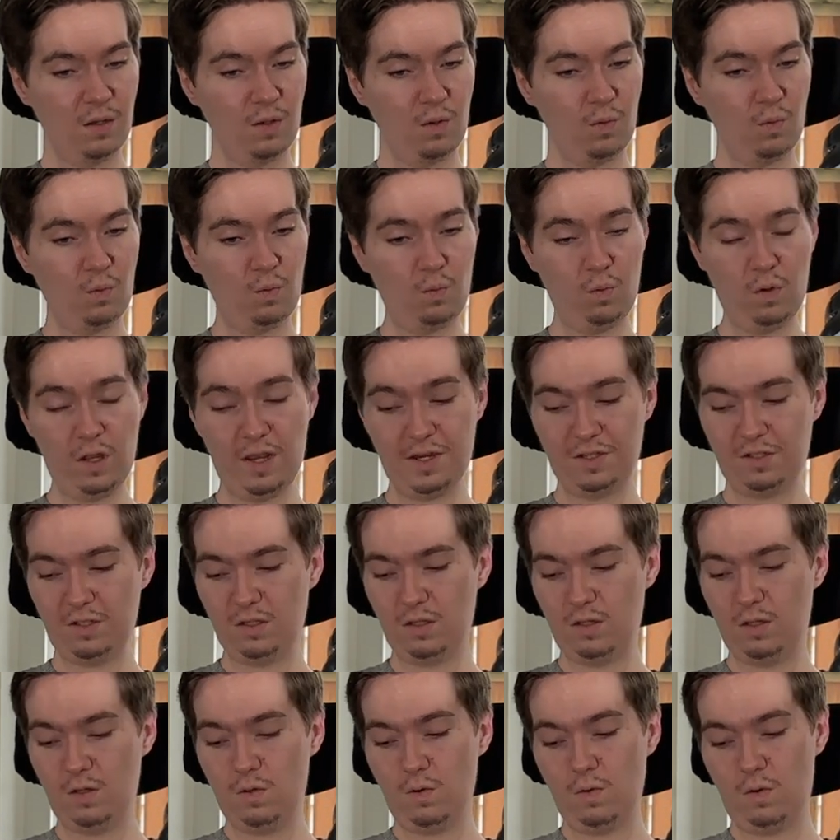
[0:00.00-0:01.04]
what
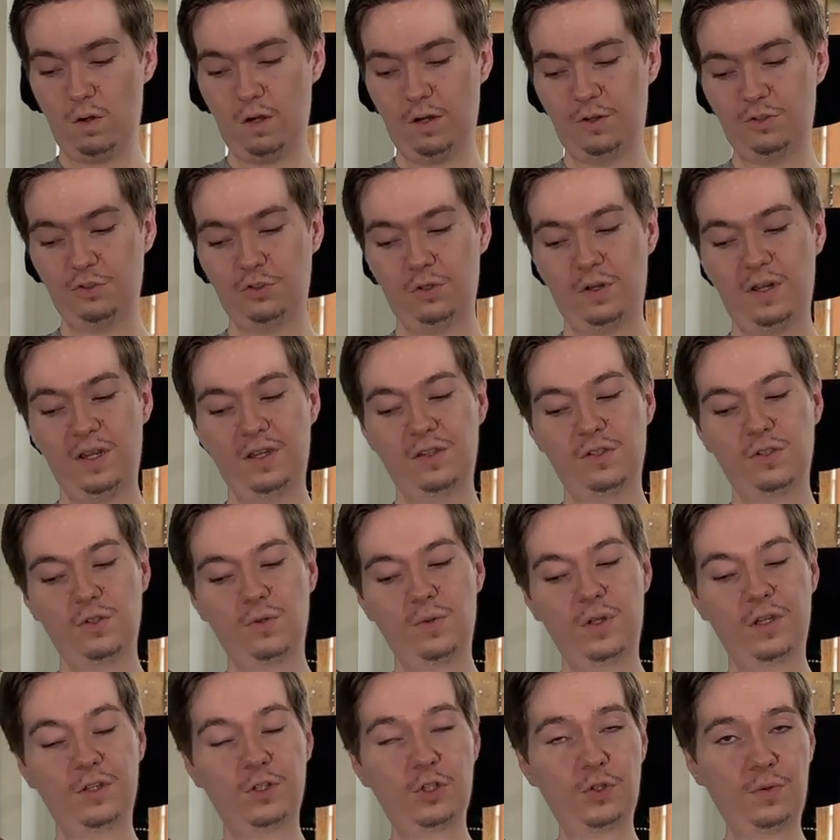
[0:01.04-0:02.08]
you are trying to
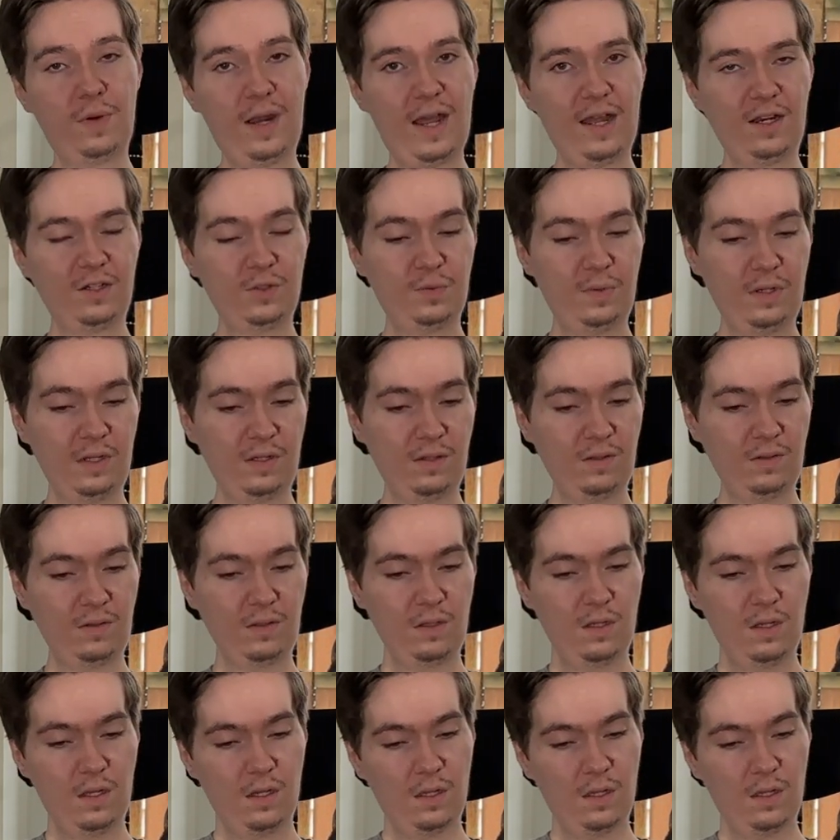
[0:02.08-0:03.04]
interact with.